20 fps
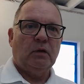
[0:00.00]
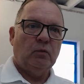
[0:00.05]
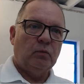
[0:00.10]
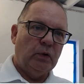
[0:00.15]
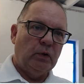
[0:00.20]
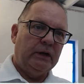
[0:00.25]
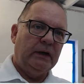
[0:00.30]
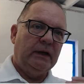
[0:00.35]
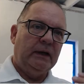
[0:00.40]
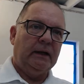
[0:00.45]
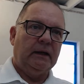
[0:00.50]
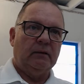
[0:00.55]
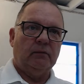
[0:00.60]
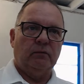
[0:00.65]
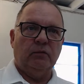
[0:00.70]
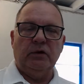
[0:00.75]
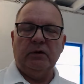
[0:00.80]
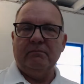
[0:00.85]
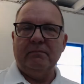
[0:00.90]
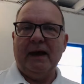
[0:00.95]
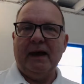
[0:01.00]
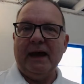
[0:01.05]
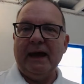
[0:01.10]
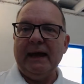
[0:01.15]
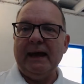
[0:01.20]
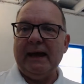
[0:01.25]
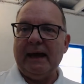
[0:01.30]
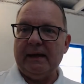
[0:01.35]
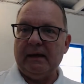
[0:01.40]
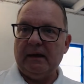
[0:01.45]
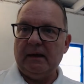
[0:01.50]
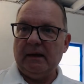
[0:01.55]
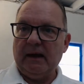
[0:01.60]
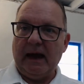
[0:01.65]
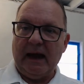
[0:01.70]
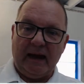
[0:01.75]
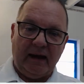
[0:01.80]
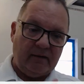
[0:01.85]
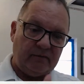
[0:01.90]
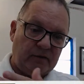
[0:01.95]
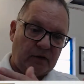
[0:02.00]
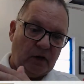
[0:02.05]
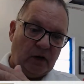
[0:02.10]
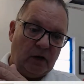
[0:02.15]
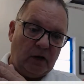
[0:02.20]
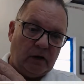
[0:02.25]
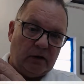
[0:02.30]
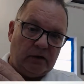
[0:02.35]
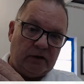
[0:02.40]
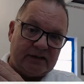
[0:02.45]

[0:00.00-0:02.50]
we may have the